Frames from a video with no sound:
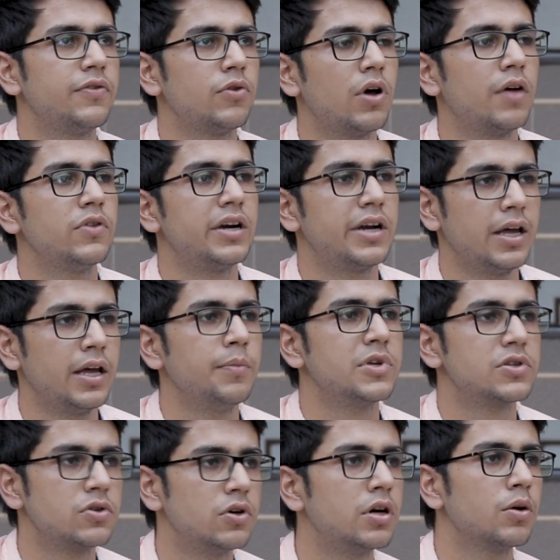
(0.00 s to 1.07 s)
if you have the time.
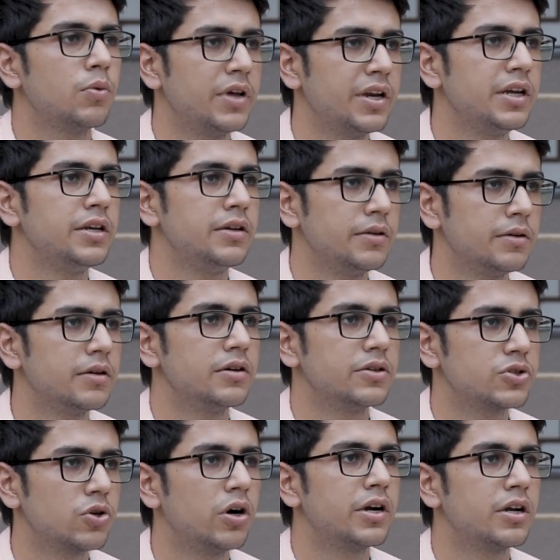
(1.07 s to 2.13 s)
It's not a very
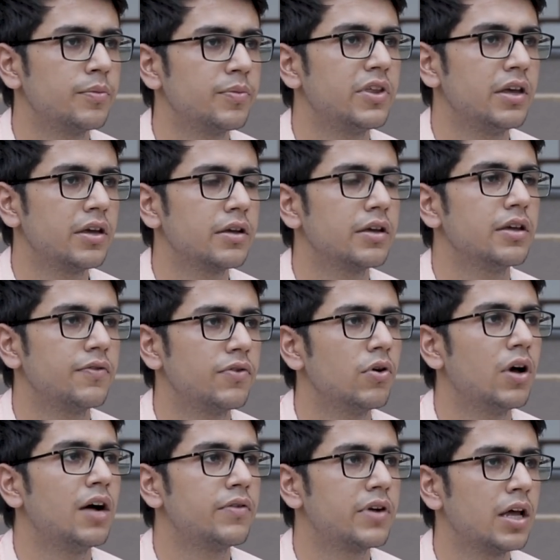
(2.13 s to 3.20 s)
short-term thing. If
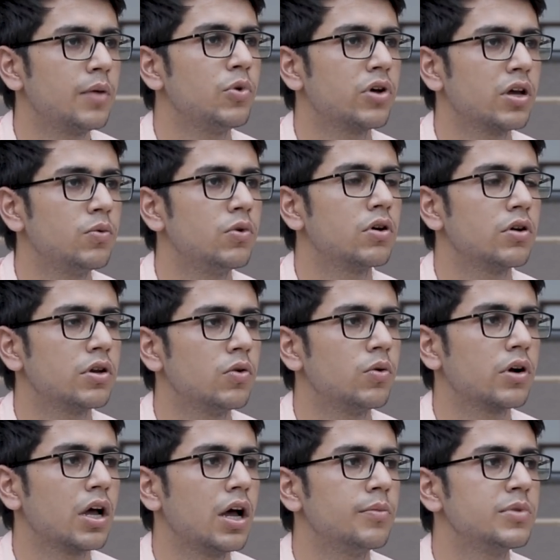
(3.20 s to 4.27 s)
you have time, you can work on
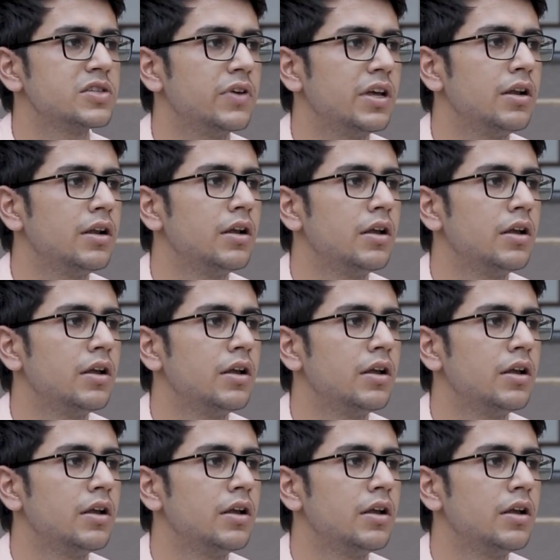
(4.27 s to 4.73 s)
your vocab as well.